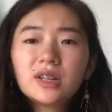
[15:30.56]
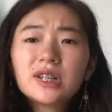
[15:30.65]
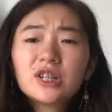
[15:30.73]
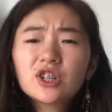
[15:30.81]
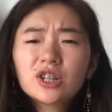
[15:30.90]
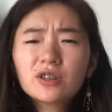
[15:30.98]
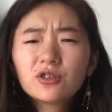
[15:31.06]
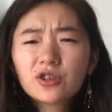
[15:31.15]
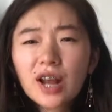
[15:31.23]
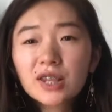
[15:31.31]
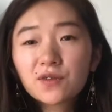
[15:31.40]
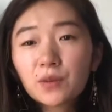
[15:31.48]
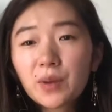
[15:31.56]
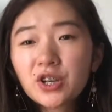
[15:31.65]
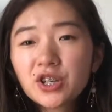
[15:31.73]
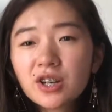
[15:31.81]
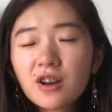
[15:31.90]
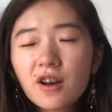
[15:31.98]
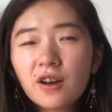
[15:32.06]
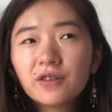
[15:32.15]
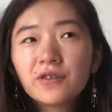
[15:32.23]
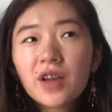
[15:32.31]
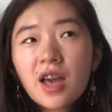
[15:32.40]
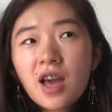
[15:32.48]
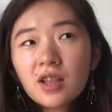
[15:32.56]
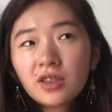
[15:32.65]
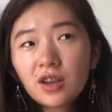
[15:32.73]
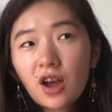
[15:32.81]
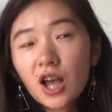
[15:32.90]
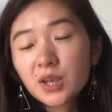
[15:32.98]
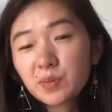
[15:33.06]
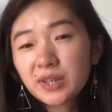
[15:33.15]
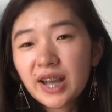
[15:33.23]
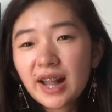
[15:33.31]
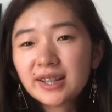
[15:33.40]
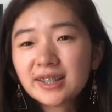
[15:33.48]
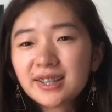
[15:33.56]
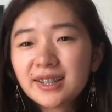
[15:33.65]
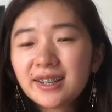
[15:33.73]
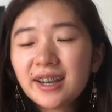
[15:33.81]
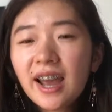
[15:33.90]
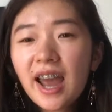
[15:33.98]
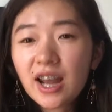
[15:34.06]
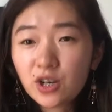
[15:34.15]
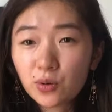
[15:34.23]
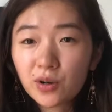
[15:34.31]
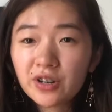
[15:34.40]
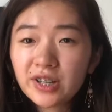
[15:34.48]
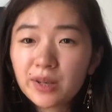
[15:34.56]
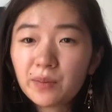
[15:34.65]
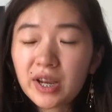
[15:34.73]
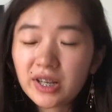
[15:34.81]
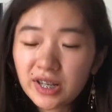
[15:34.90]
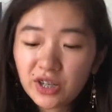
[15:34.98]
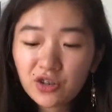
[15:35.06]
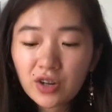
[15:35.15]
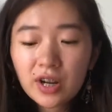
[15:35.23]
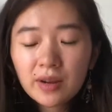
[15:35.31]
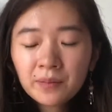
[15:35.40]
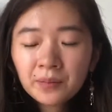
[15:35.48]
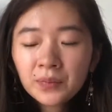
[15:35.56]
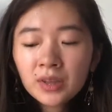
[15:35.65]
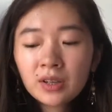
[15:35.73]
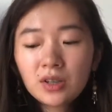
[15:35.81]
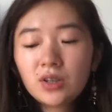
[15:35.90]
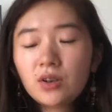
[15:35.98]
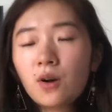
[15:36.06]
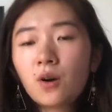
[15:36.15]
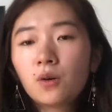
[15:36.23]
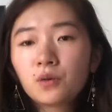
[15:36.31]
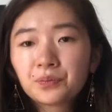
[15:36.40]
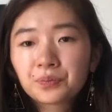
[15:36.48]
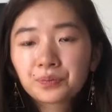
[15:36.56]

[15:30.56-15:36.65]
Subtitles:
the digital transformation of the hospitality and tourism industry. So